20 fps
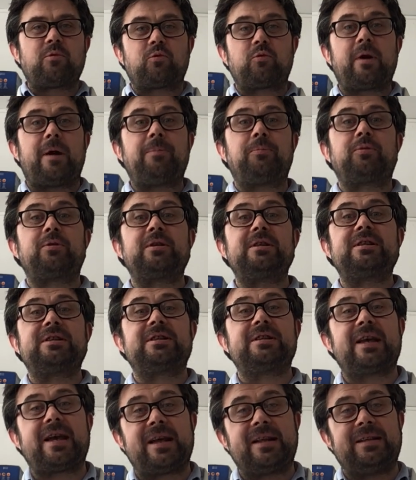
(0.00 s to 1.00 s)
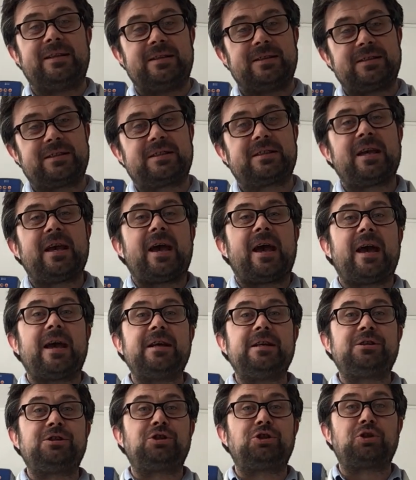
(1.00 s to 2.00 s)
represent
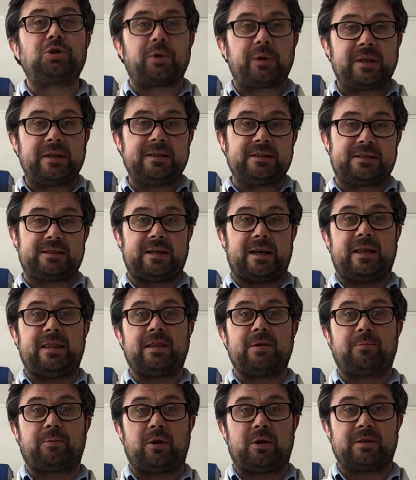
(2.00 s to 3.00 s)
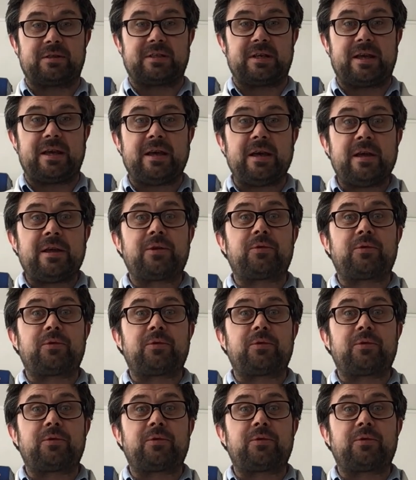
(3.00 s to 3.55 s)
a joint in the body